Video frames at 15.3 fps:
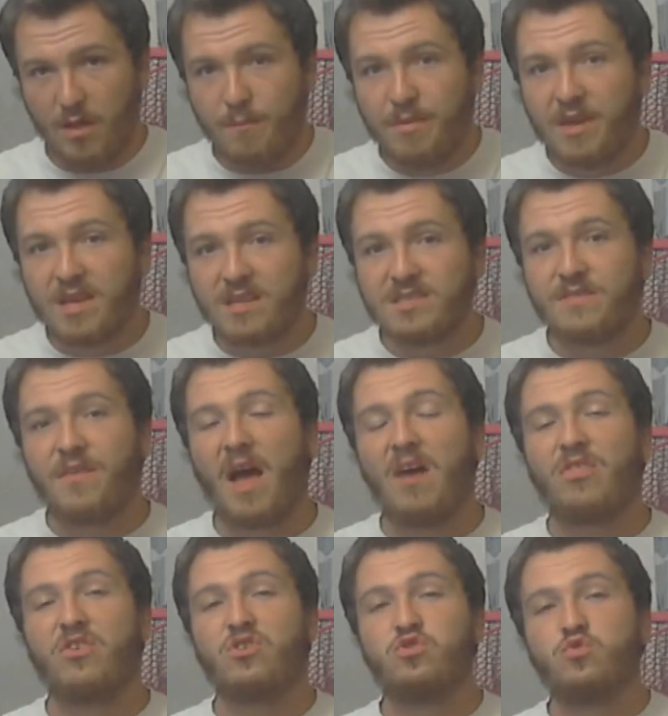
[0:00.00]
Because of
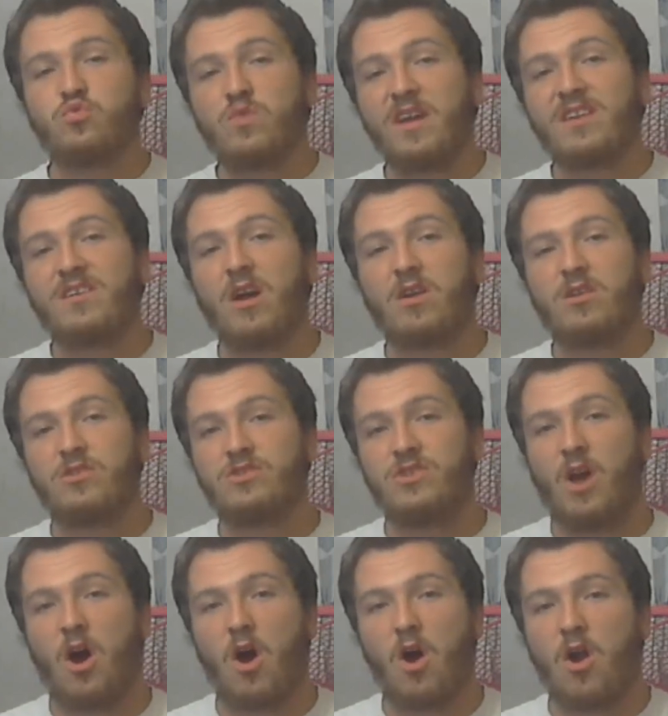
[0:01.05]
how the Dread Doctors
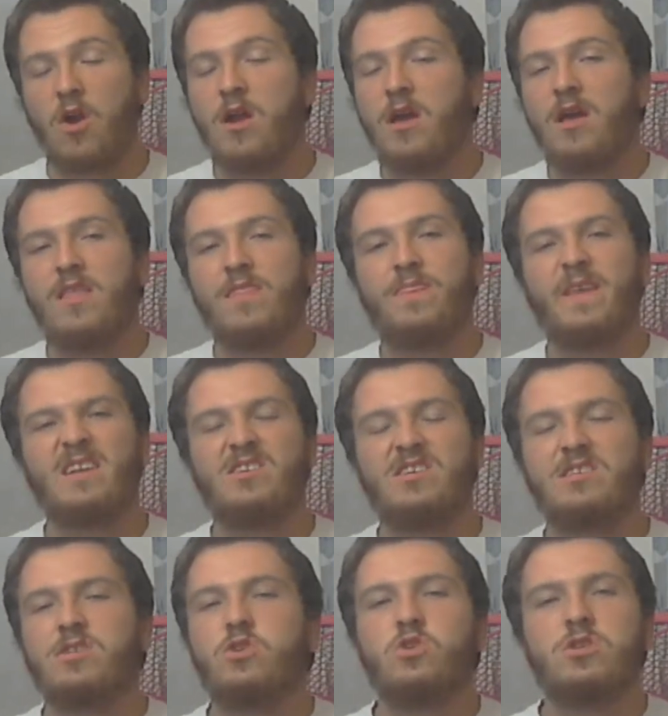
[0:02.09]
are, they
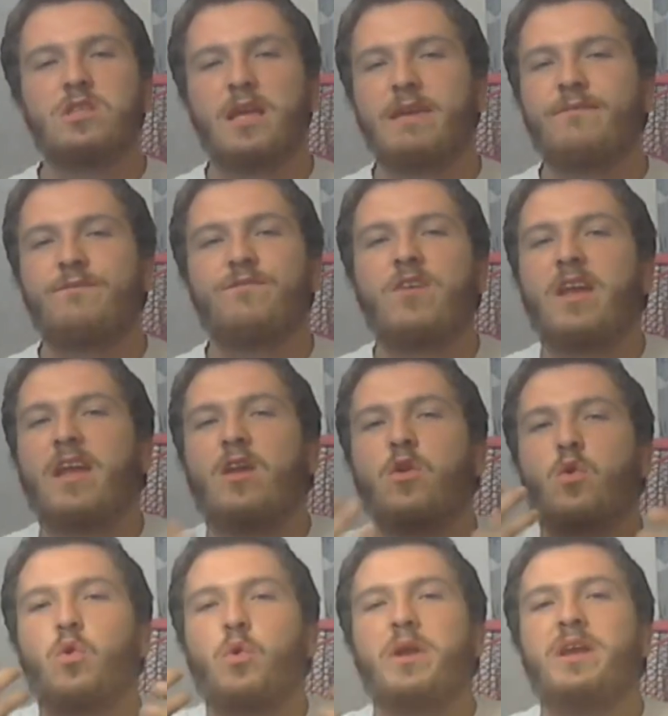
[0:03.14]
just look like freaking
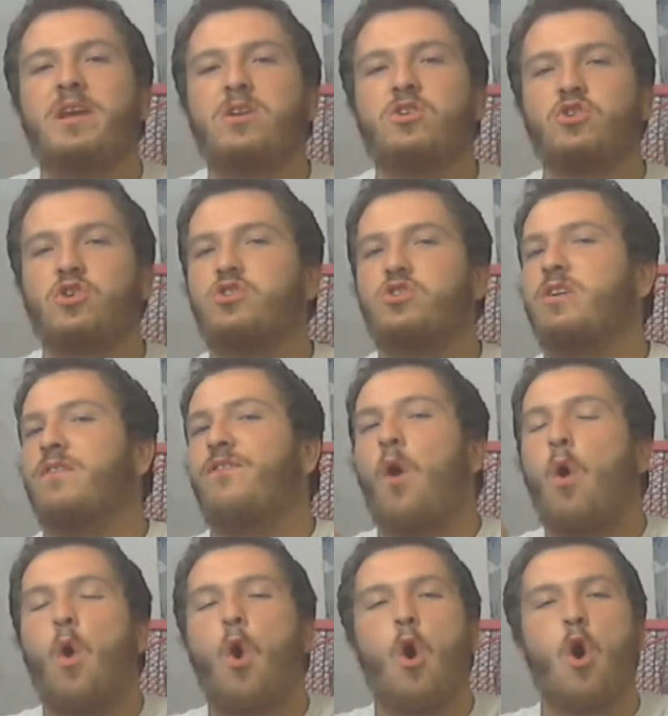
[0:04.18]
creatures of
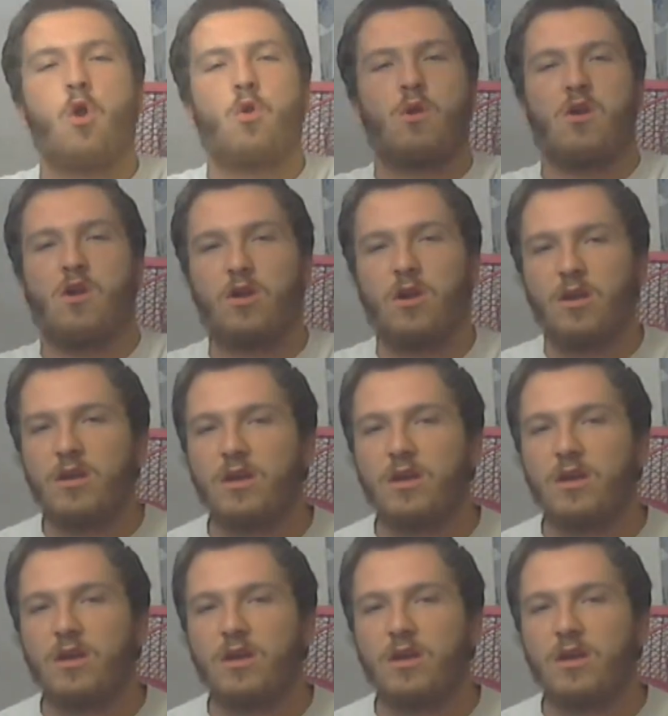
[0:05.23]
horror.